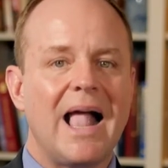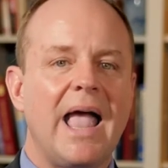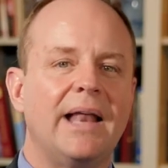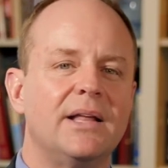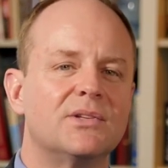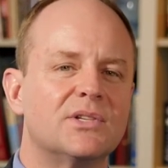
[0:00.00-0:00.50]

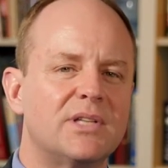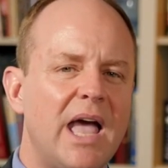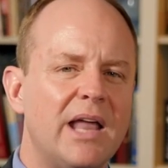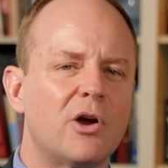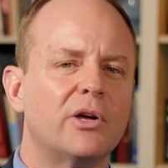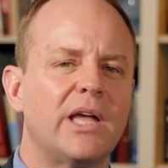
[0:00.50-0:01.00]
and
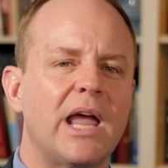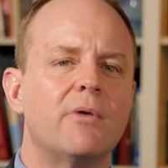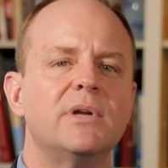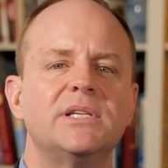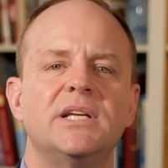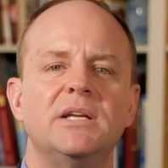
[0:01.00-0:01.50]
instead are
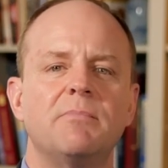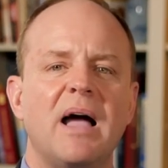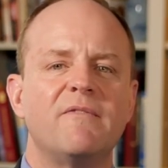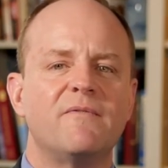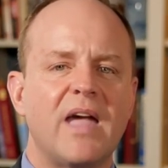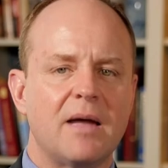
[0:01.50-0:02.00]
guaranteed by
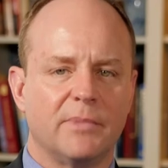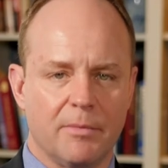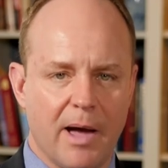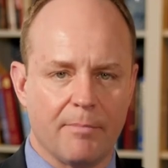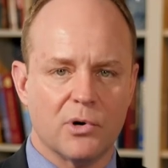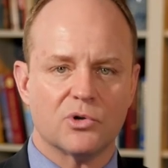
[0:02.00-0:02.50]
family
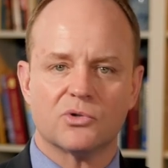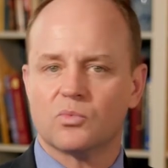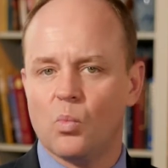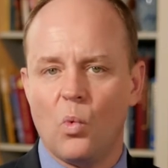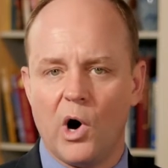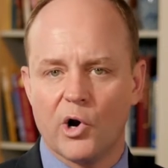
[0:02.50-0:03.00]
members,
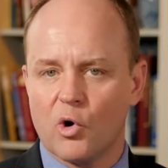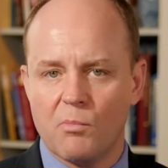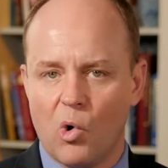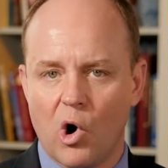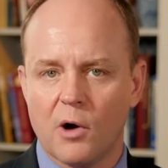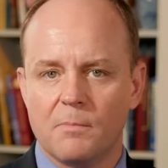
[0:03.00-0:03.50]
one or
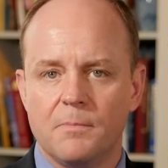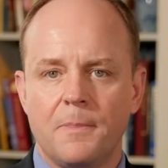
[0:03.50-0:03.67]
more.